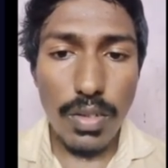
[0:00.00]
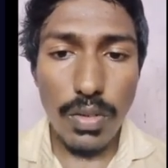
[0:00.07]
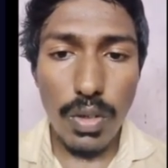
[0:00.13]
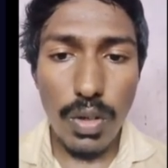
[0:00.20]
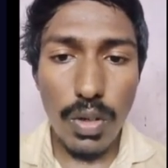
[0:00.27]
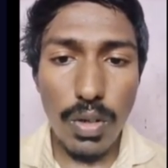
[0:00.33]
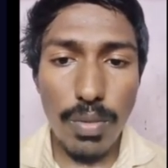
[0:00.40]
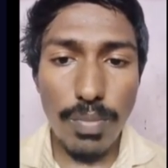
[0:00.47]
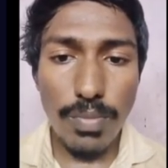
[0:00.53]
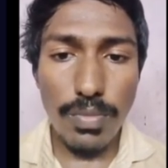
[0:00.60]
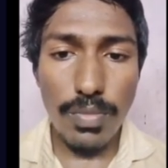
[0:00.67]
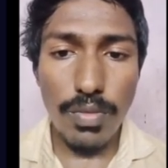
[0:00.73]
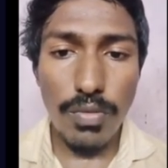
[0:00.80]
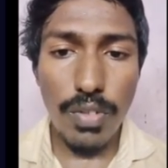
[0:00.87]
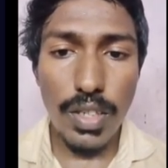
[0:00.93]
So
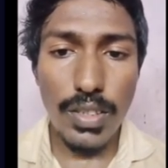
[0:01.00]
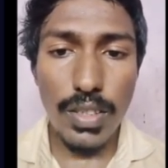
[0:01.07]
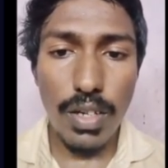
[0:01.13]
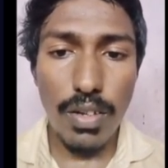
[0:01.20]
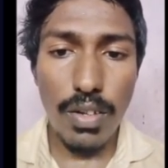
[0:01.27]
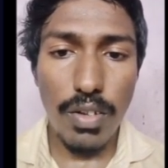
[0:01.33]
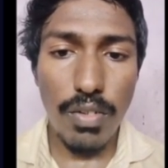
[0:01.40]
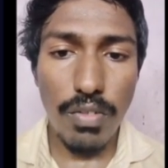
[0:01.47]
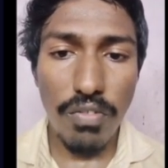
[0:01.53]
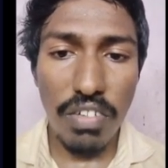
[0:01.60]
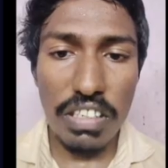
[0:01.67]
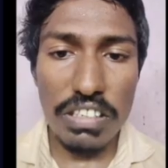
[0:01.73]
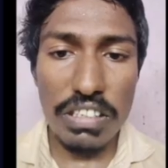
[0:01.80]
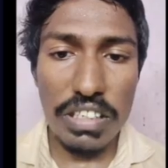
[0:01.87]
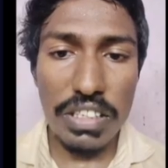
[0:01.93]
first
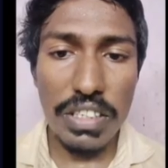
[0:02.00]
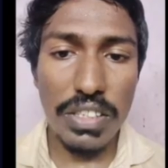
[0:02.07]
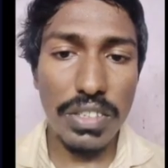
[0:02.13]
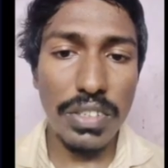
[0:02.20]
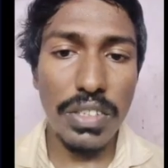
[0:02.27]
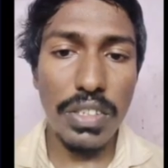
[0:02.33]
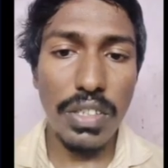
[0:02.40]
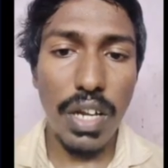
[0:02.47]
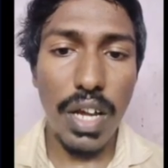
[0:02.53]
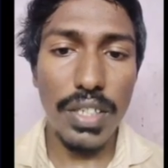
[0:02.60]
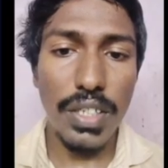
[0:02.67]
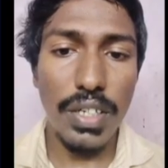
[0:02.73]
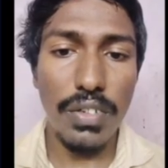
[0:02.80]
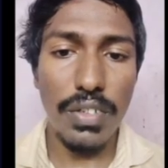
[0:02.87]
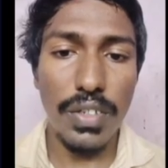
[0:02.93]
thing is
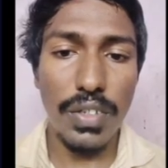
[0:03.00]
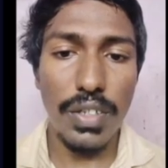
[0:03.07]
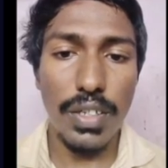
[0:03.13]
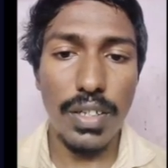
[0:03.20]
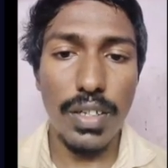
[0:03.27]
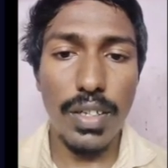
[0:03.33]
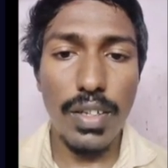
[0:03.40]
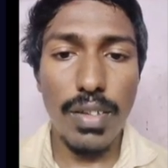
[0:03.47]
non-negativity,